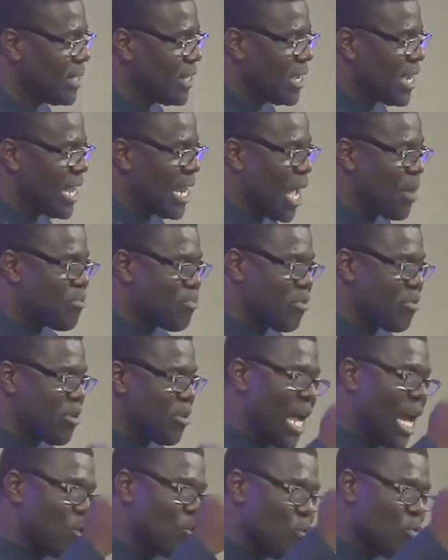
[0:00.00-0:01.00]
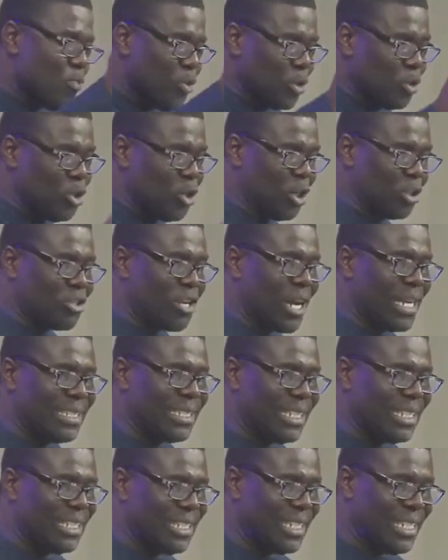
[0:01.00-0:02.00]
And I pray that you put your
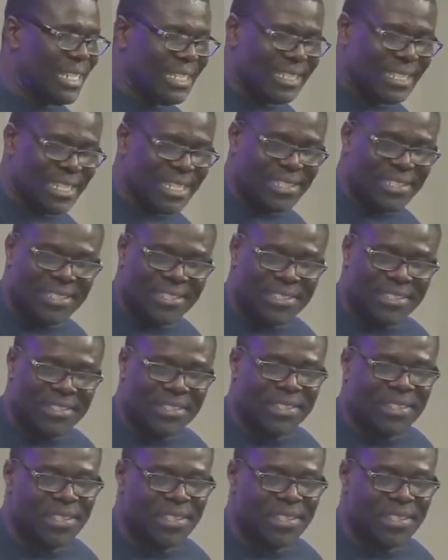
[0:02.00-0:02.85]
trust in Jesus.